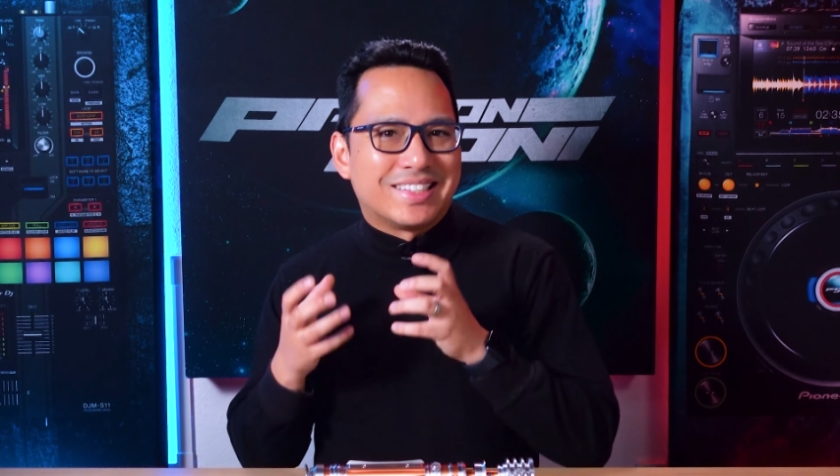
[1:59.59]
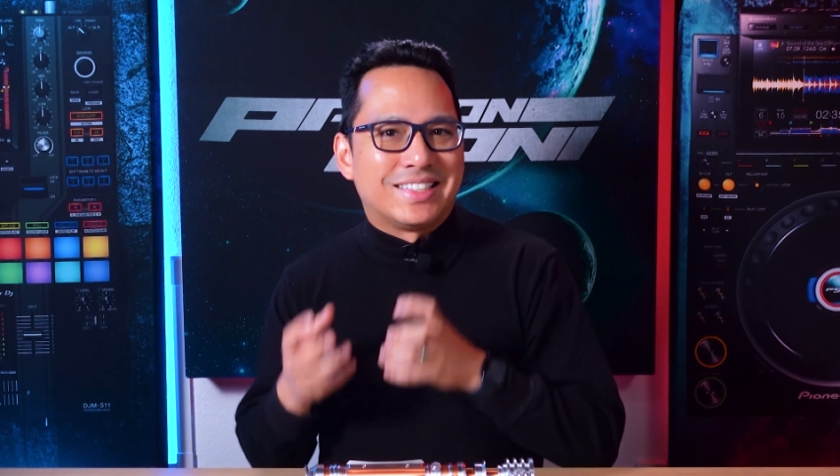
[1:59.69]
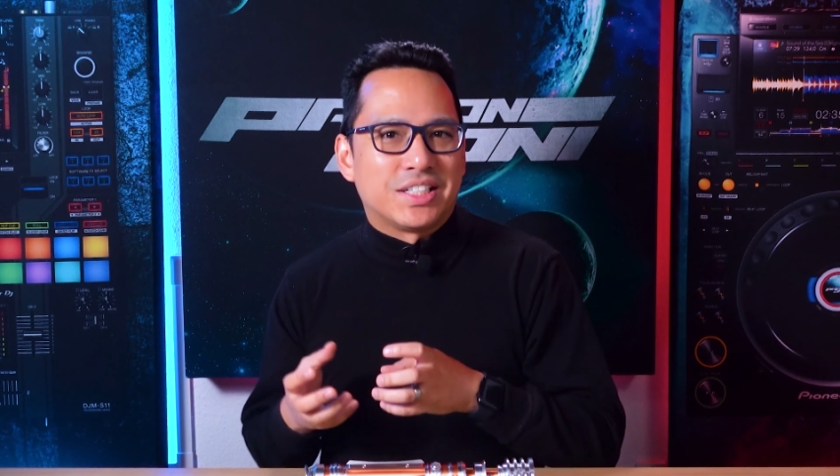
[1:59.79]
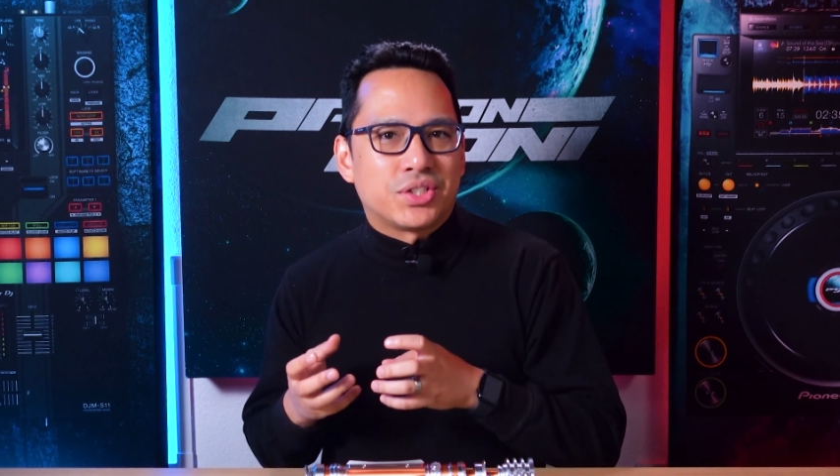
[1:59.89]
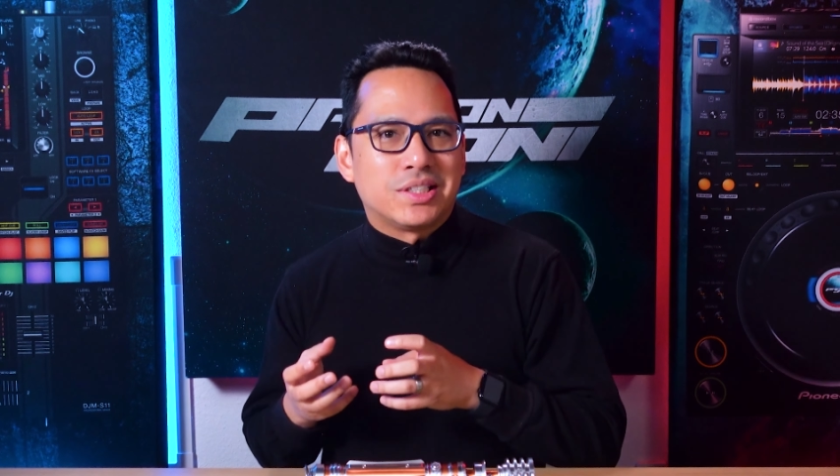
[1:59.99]

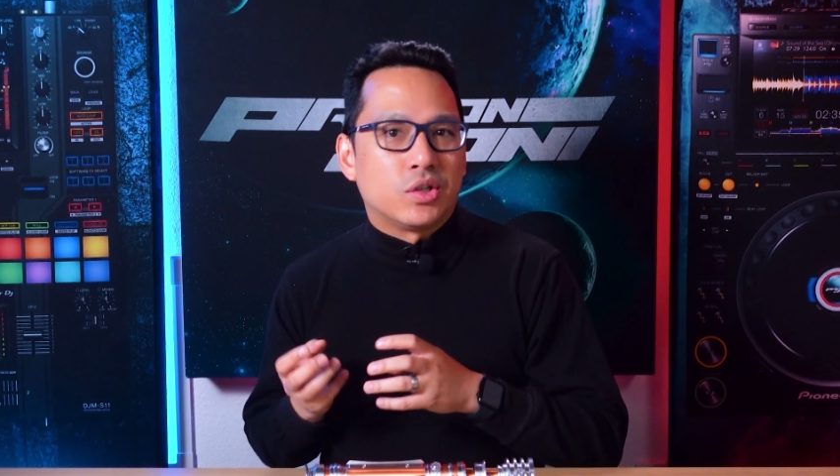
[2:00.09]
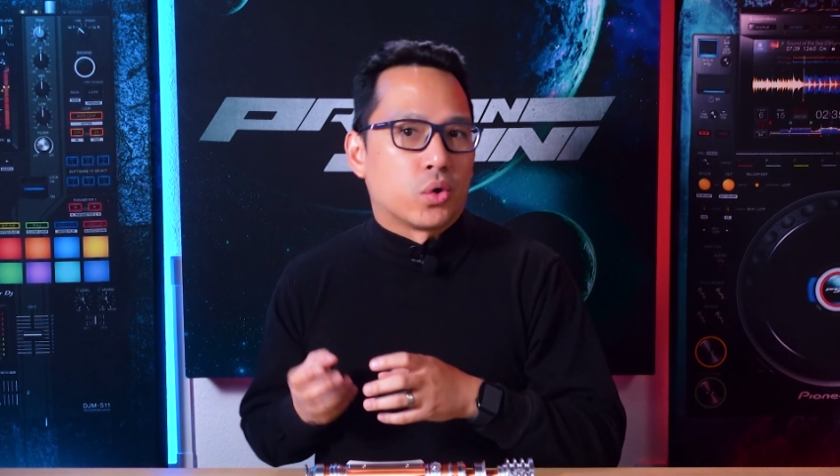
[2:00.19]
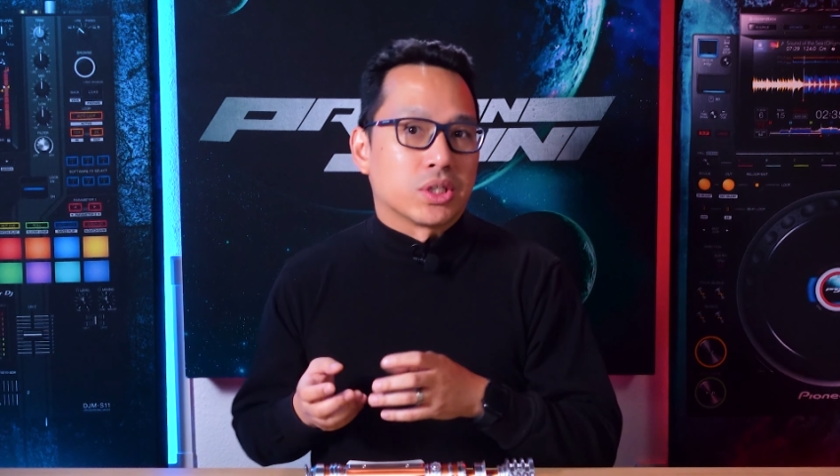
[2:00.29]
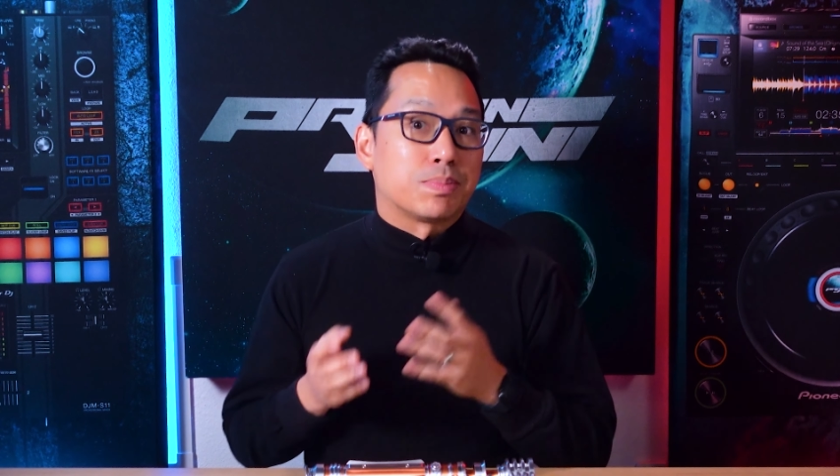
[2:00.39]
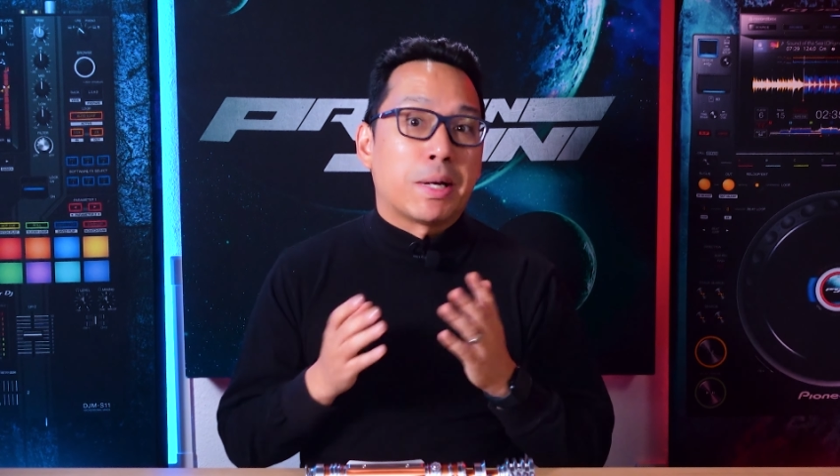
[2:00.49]
Edition
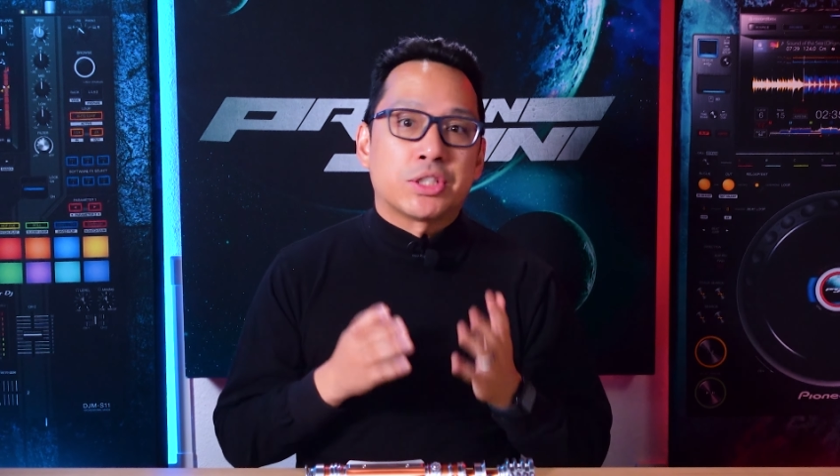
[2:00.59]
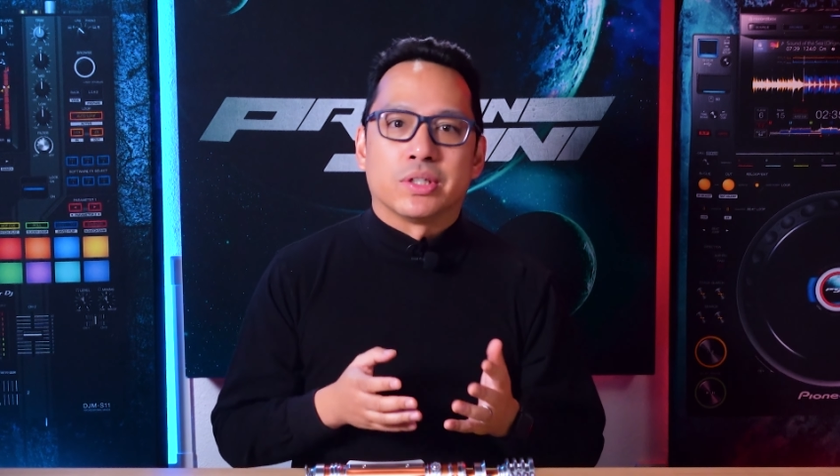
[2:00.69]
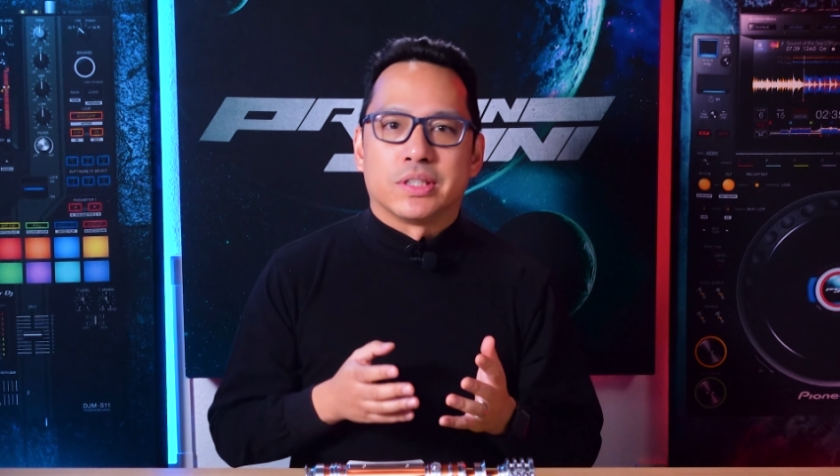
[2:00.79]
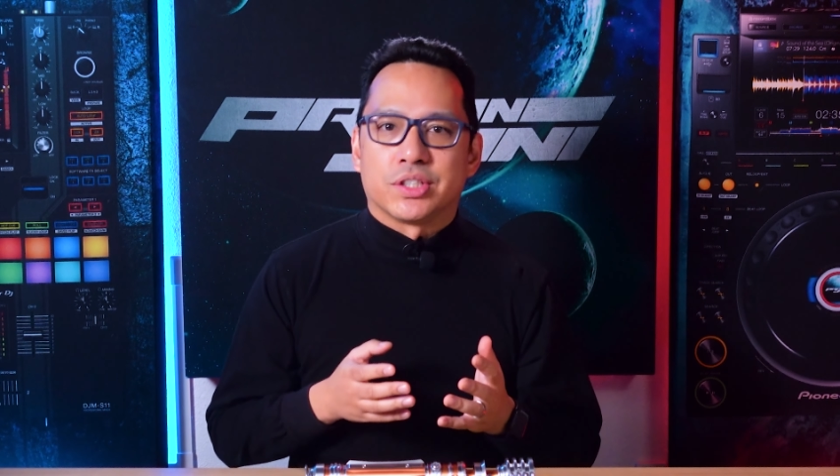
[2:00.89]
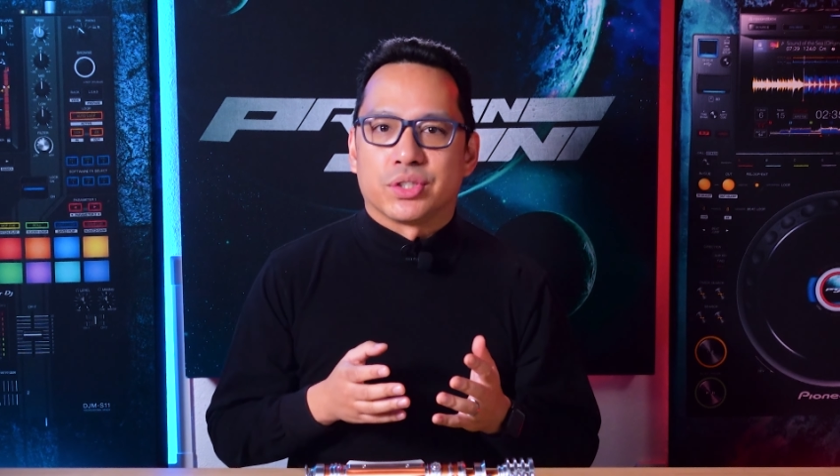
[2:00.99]
or Special
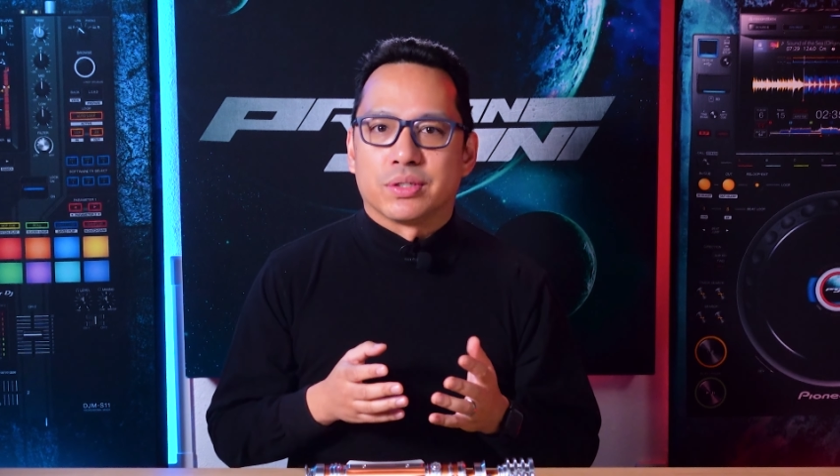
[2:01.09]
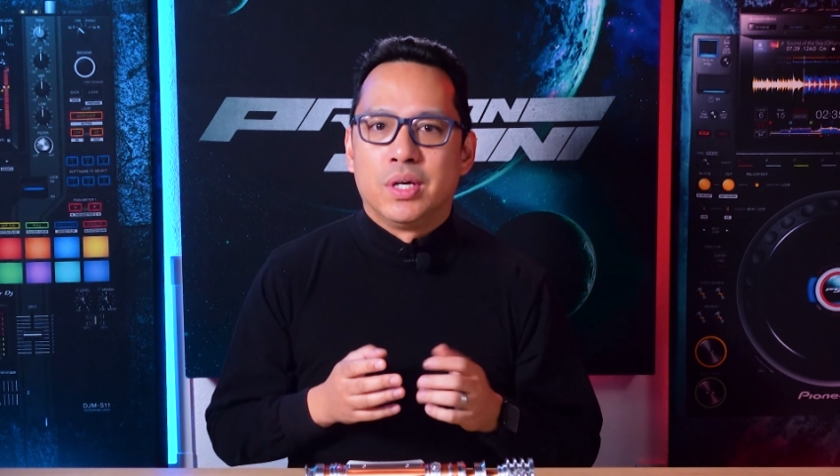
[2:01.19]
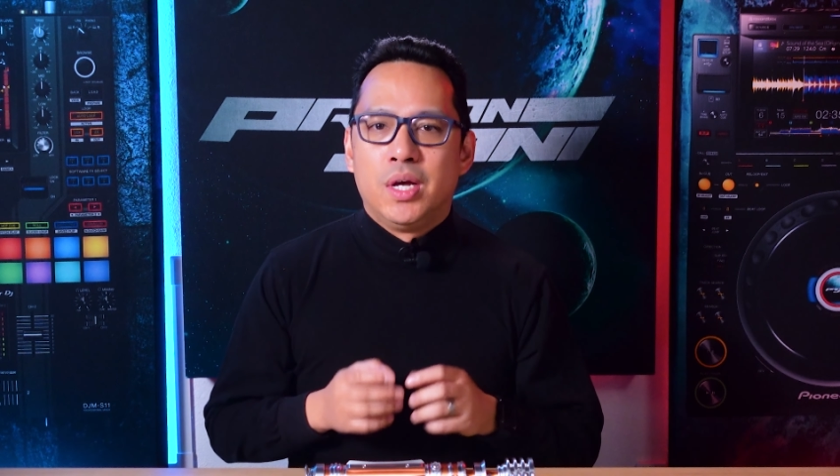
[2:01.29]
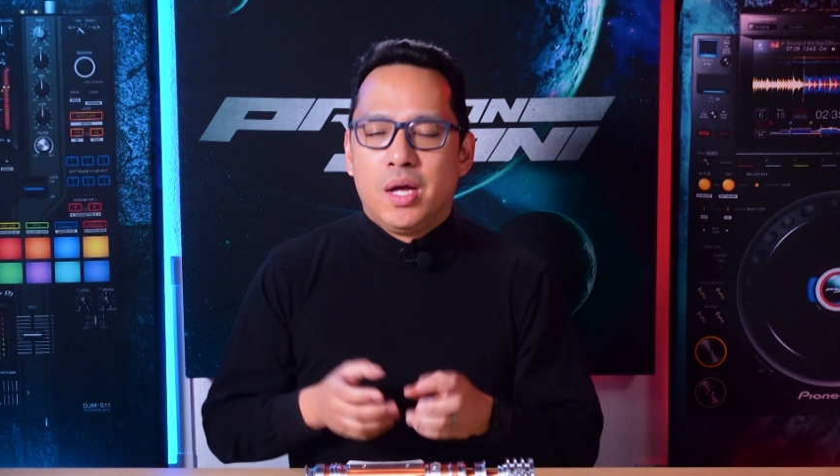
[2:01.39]
Edition,